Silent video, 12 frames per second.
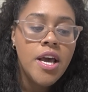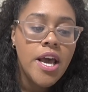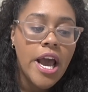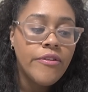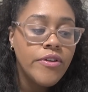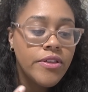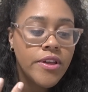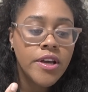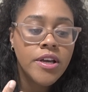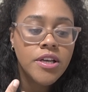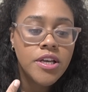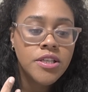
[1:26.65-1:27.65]

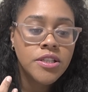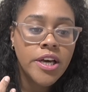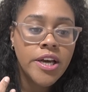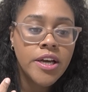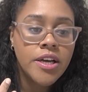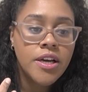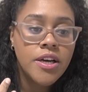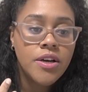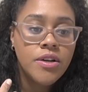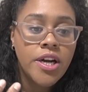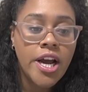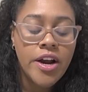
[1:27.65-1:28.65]
Everything is like,
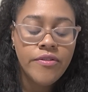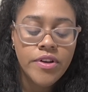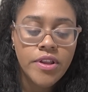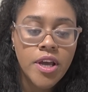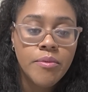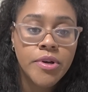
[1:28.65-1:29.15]
not everything,